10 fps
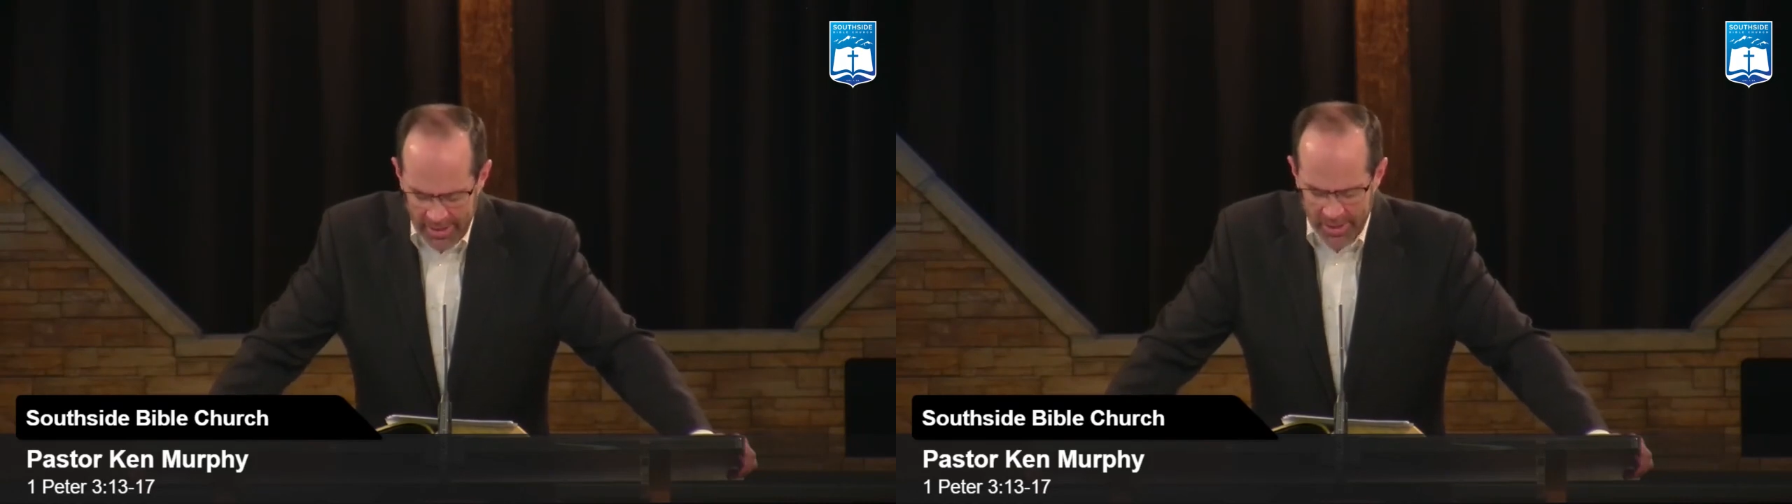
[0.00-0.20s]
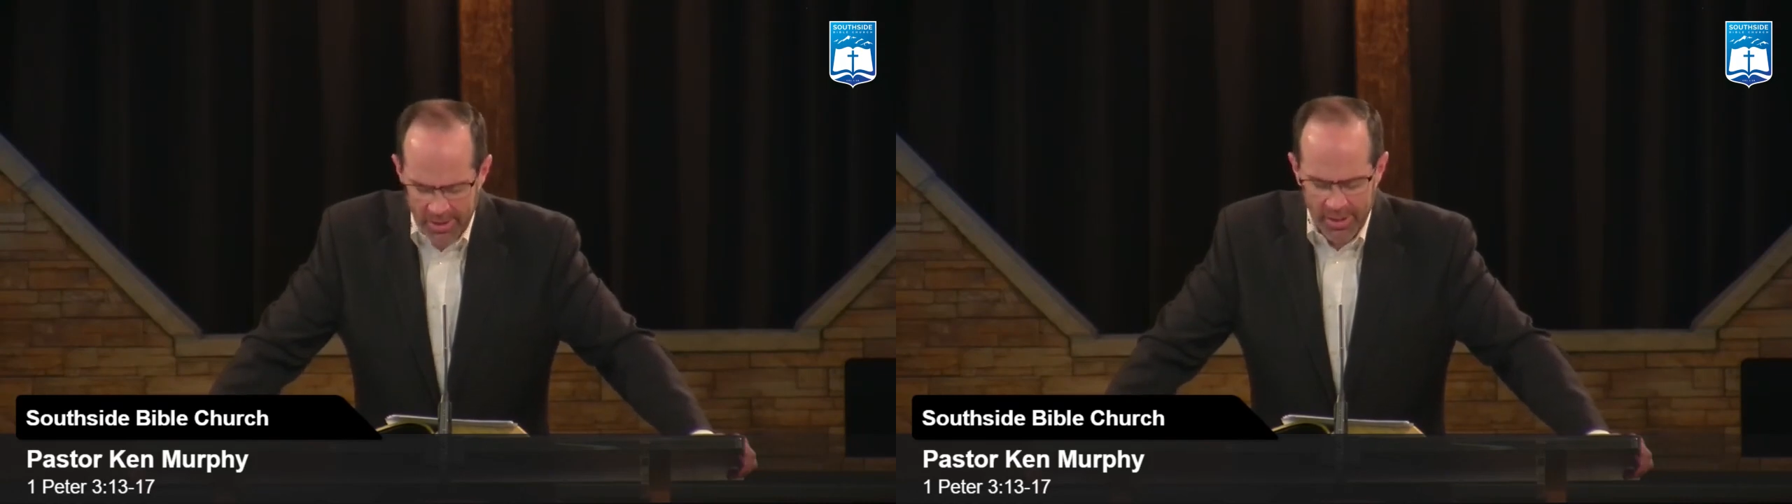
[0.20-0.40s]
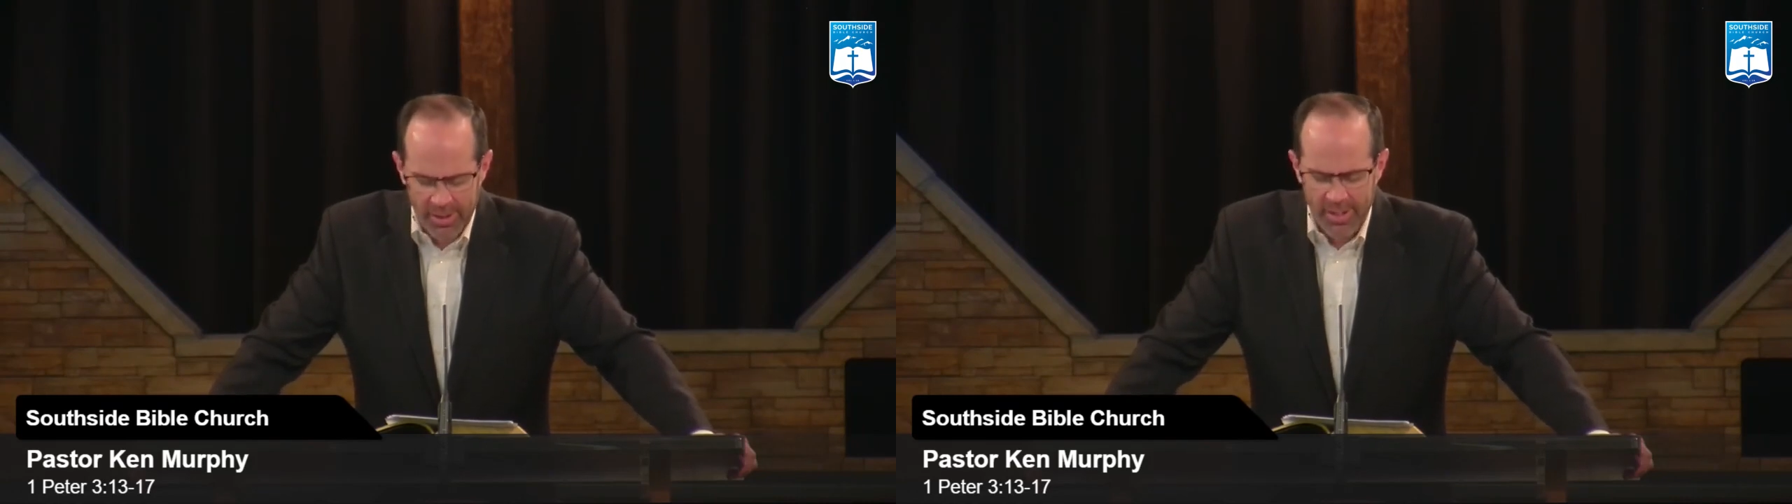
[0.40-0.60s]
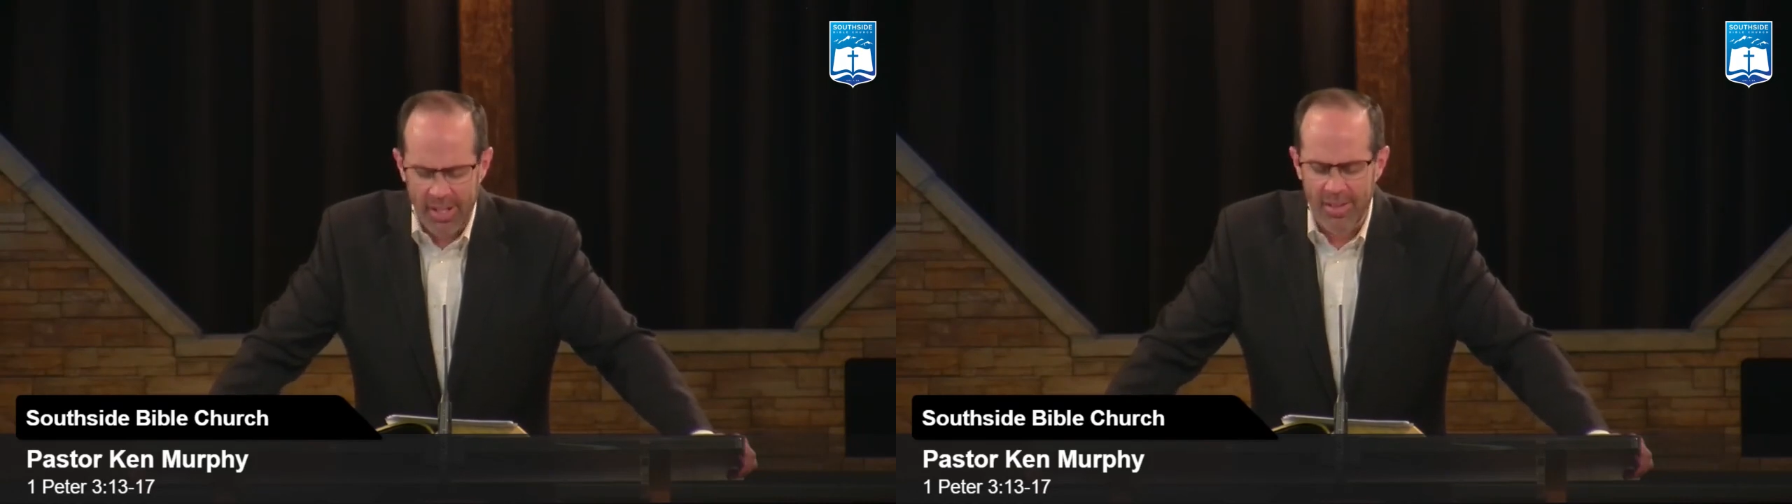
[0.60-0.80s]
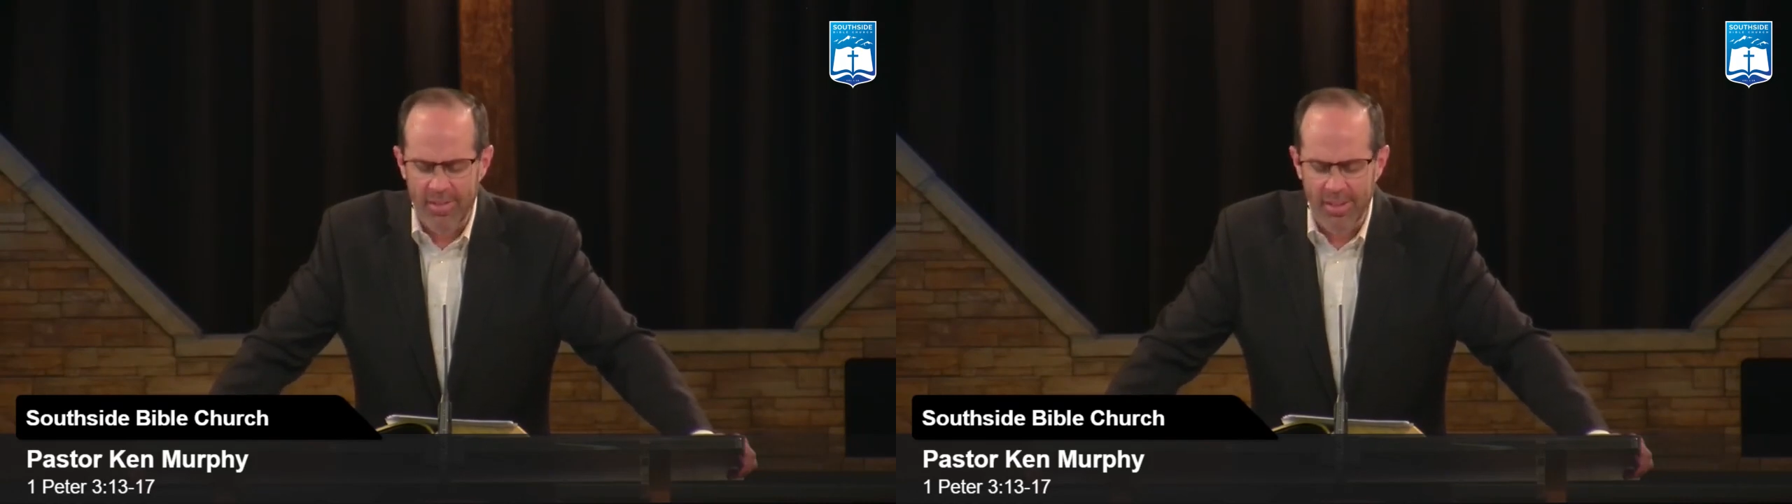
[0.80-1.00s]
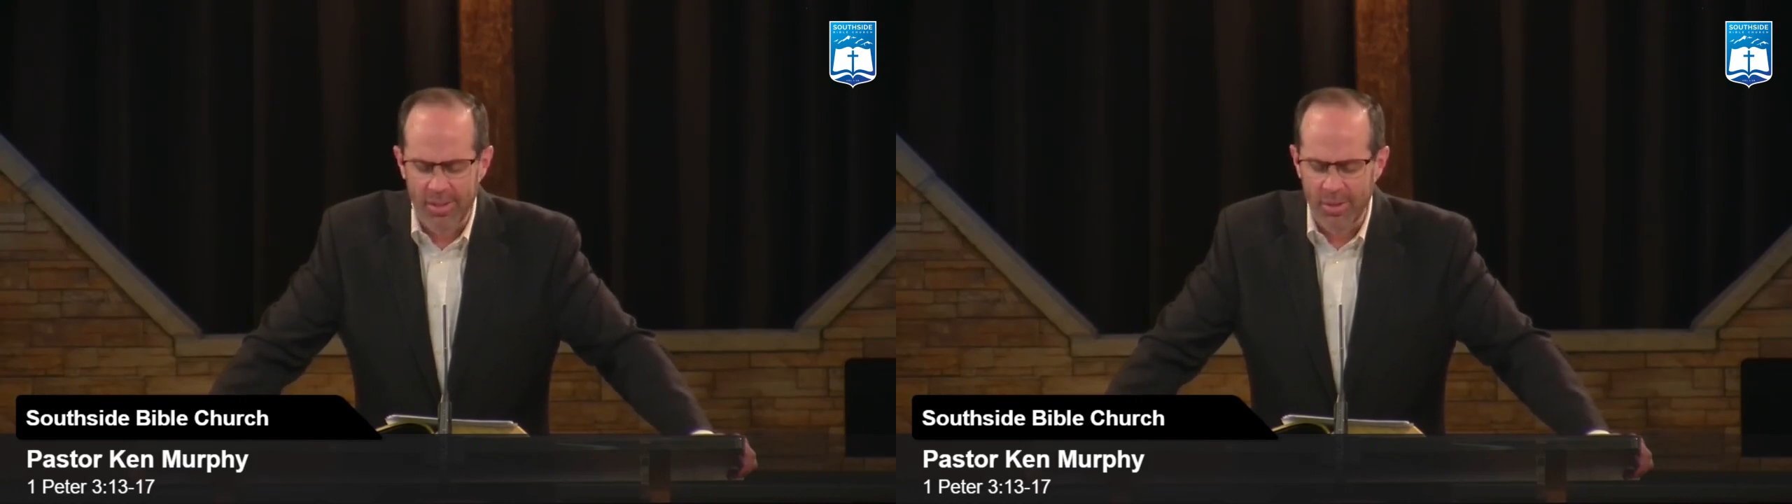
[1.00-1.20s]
their good deeds and